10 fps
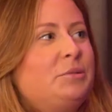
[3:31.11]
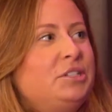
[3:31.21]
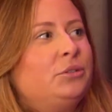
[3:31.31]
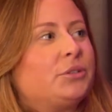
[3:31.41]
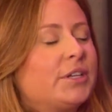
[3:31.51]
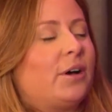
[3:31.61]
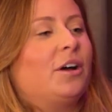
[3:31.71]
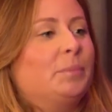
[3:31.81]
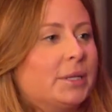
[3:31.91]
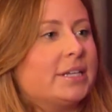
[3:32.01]
I was in a really
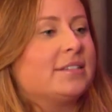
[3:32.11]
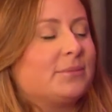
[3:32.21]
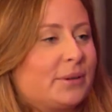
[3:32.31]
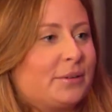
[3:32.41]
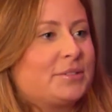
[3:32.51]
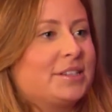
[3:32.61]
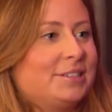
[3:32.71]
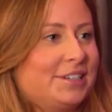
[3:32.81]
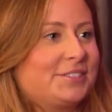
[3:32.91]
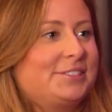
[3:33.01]
odd place when I was
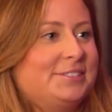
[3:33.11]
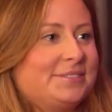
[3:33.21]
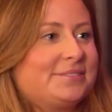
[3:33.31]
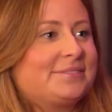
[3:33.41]
in the desert.